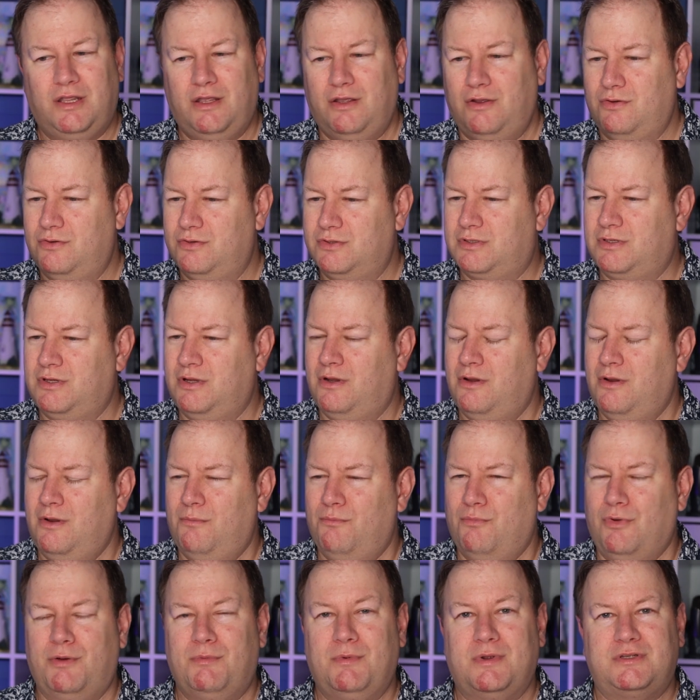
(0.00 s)
use
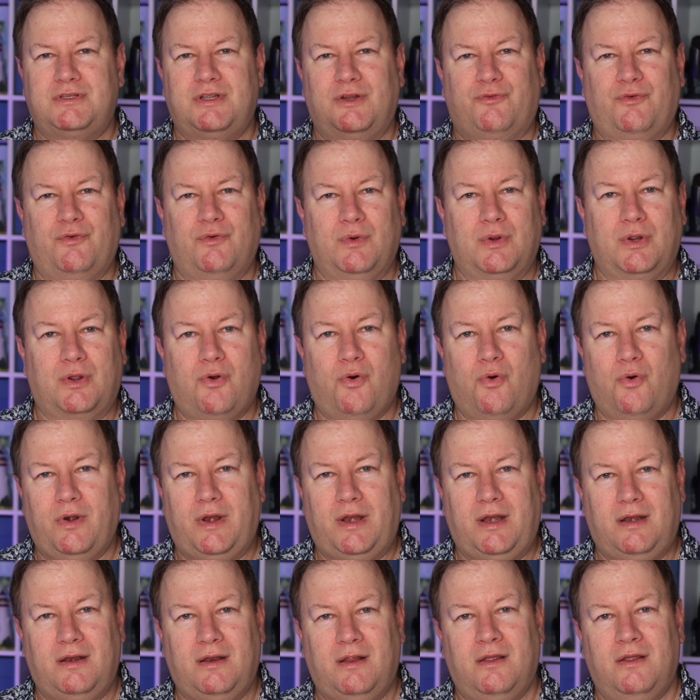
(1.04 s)
pretty much just for
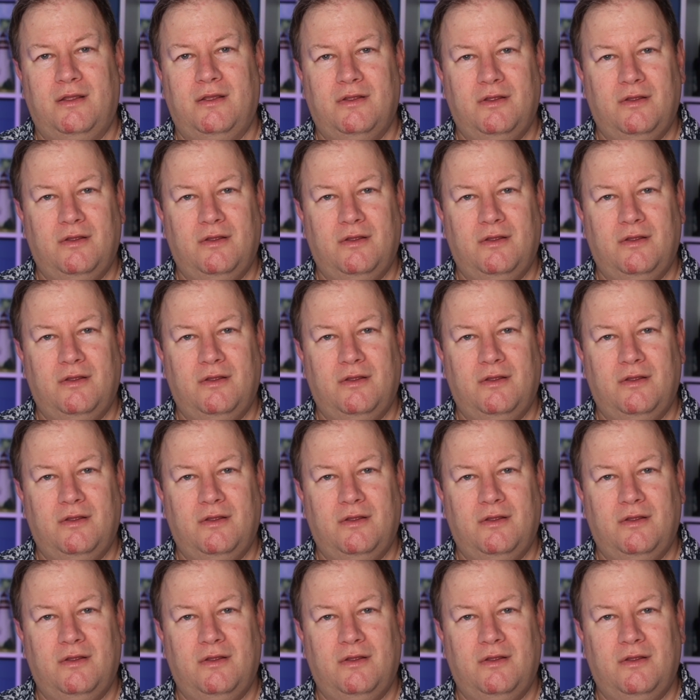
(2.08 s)
recording